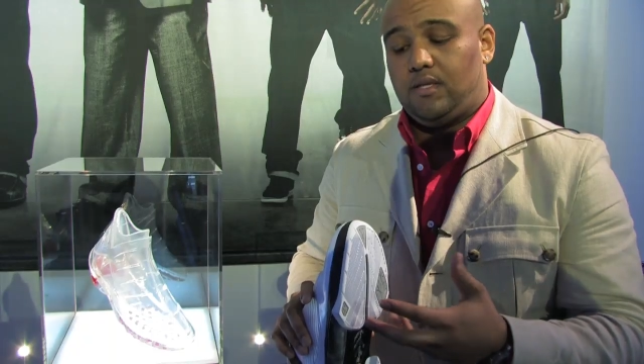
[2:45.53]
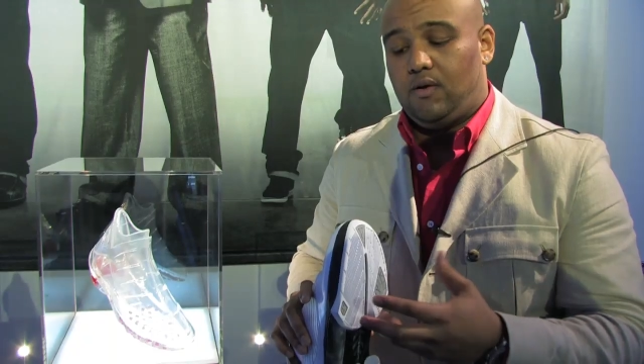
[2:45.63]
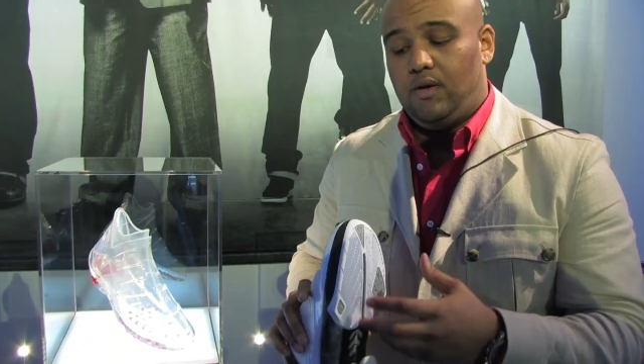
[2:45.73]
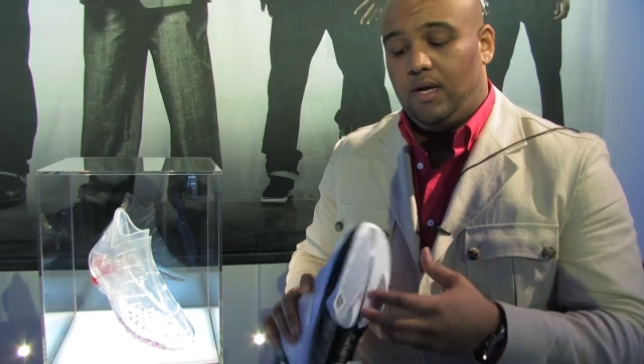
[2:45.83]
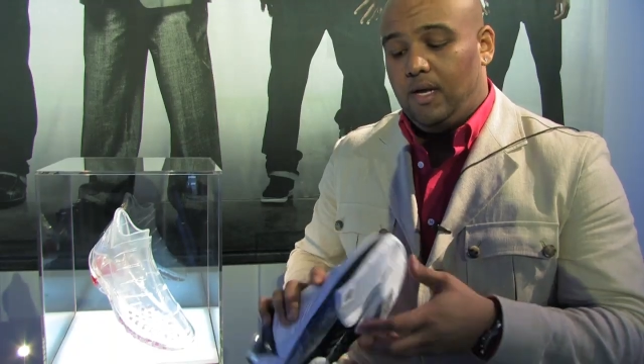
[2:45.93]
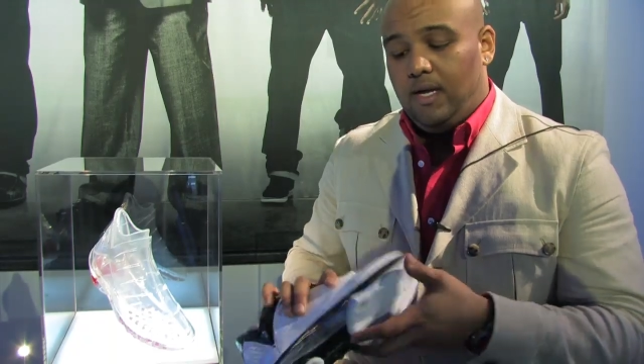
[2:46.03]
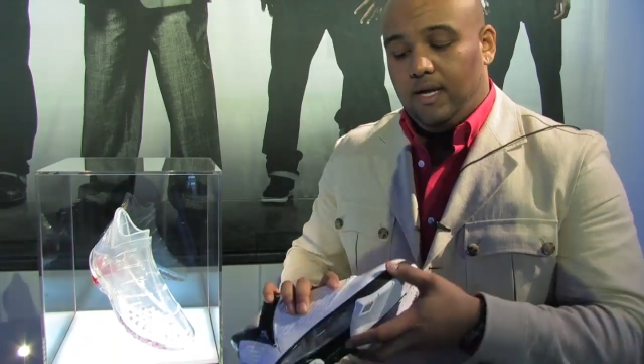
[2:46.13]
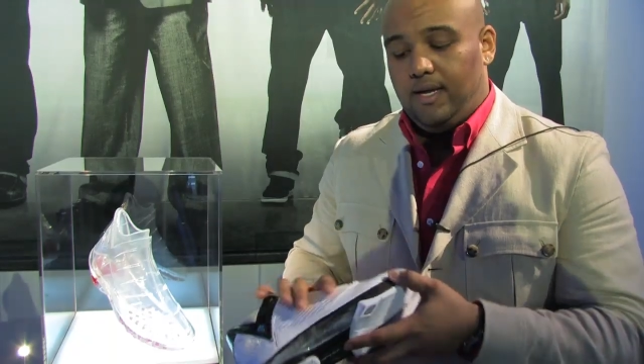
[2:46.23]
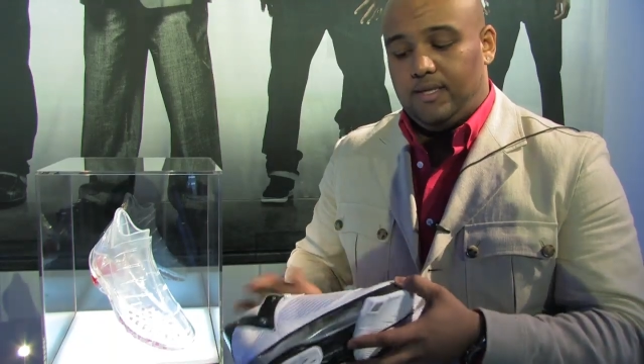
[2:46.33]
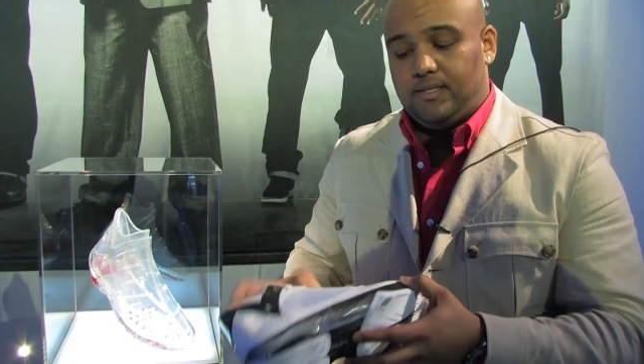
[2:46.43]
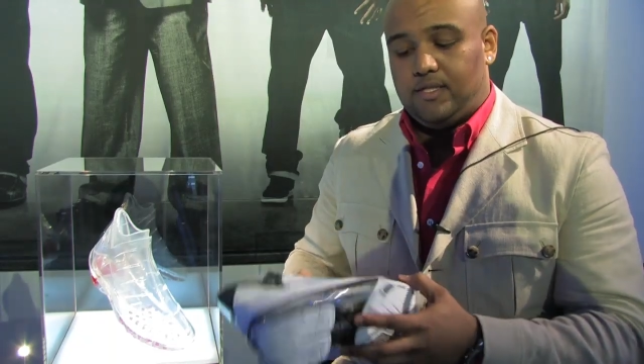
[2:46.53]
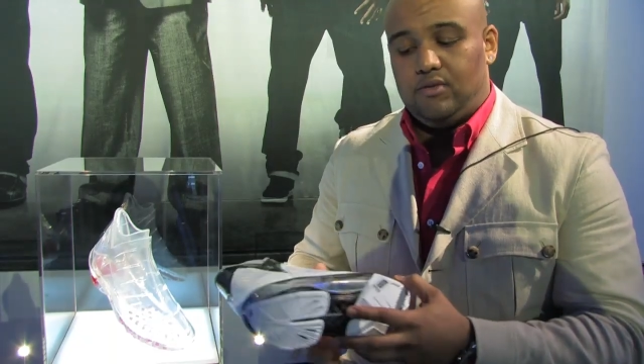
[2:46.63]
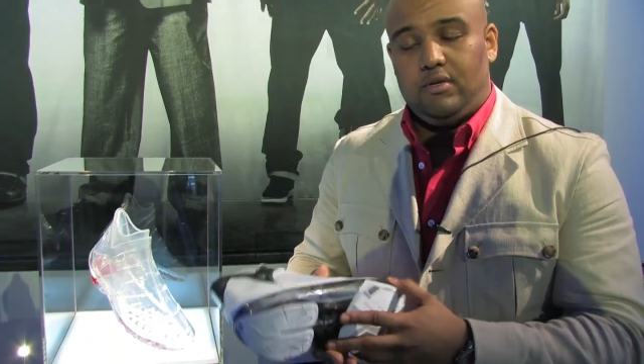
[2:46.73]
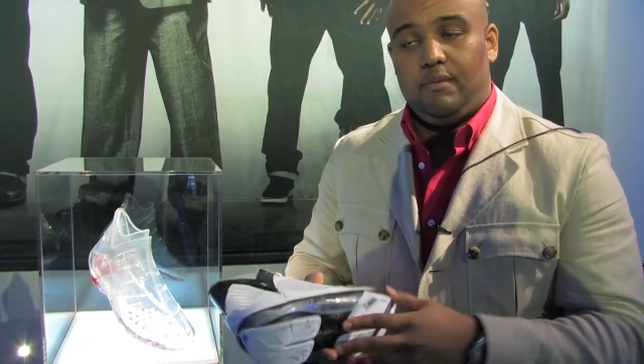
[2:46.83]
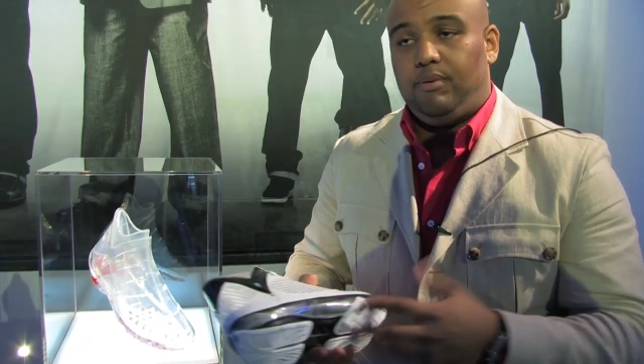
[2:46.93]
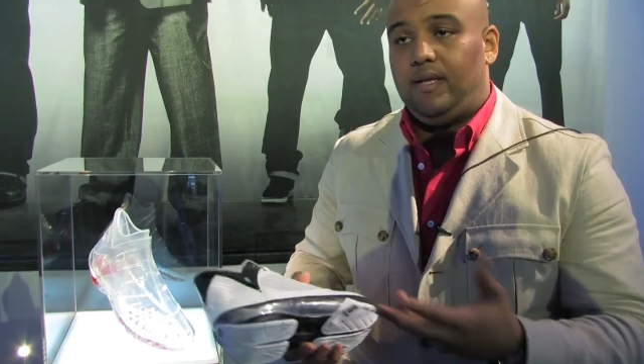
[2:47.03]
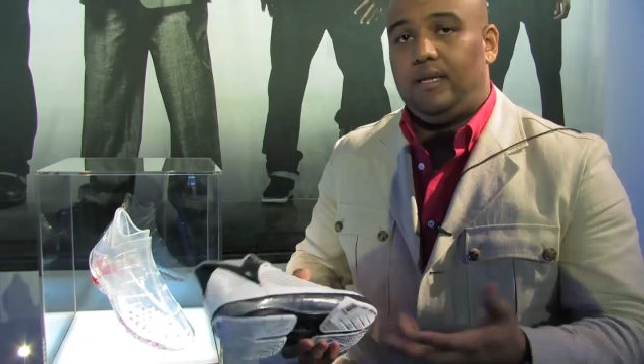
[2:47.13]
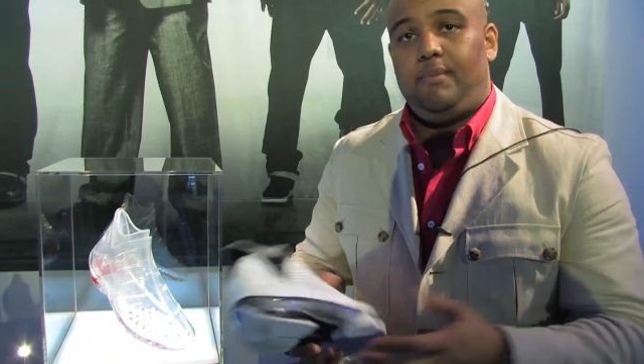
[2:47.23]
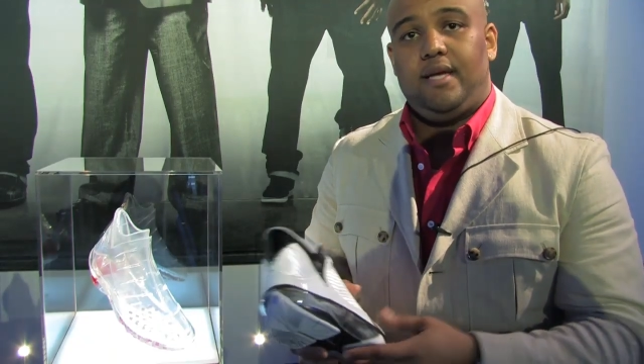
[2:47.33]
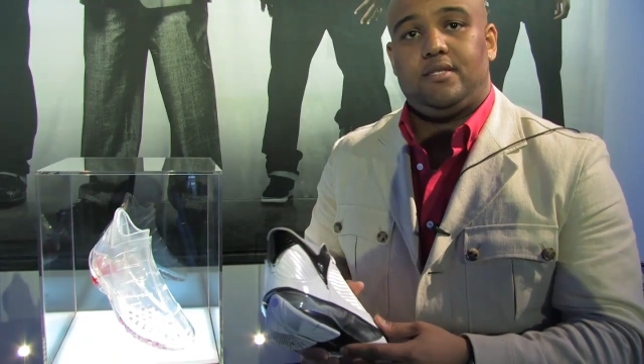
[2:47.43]
So it's a shoe
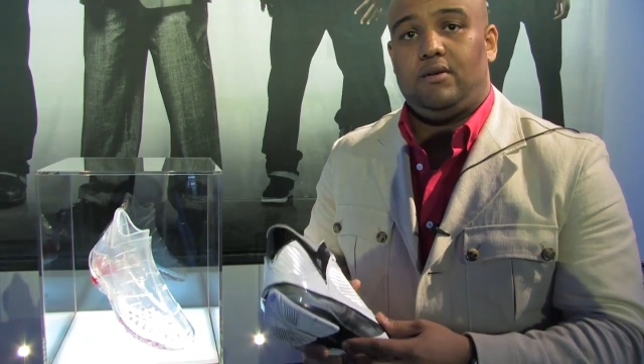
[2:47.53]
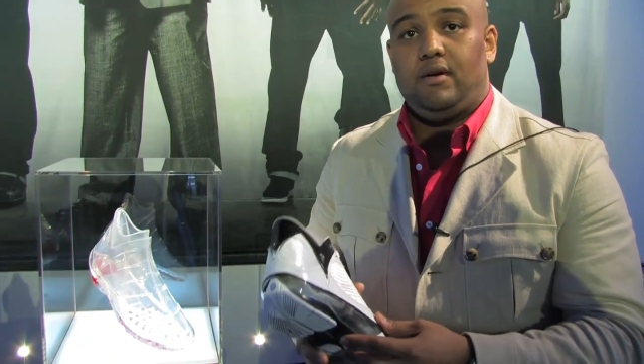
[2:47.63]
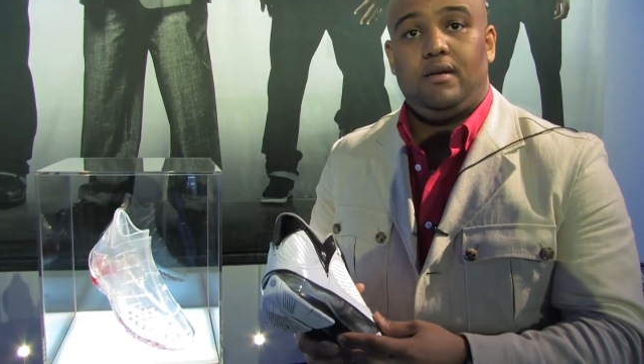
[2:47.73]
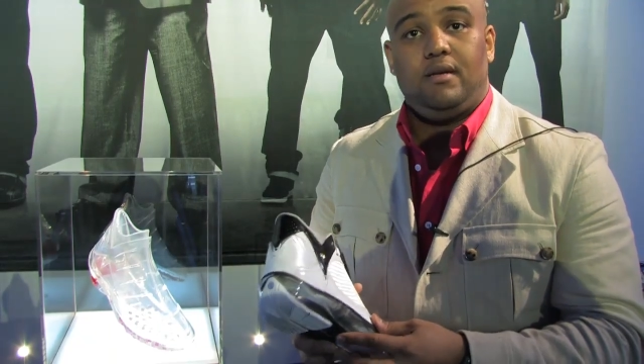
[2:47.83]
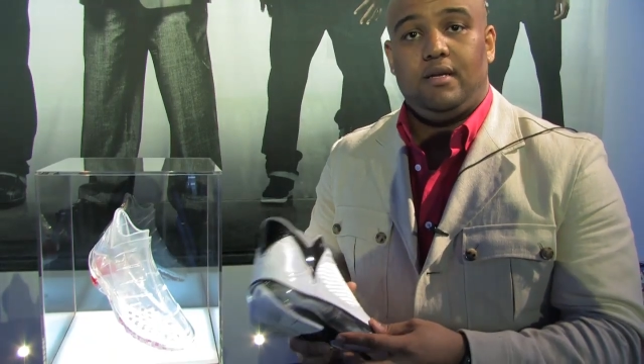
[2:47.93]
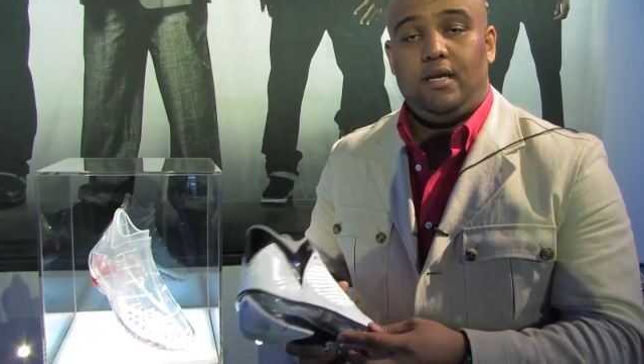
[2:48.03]
completely based on,